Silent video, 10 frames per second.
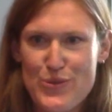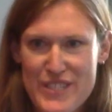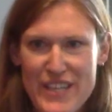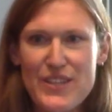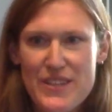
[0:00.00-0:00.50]

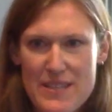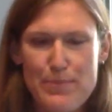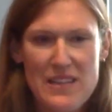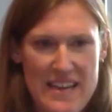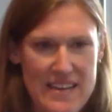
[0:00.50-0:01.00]
tilt the
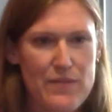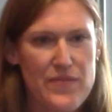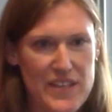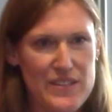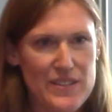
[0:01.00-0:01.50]
playing
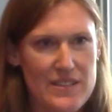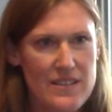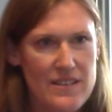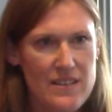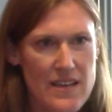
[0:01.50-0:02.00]
field
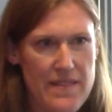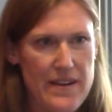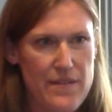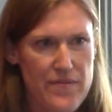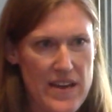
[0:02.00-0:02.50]
in
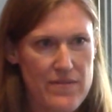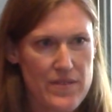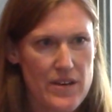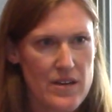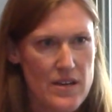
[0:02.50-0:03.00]
their
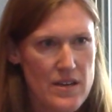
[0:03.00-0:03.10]
favor.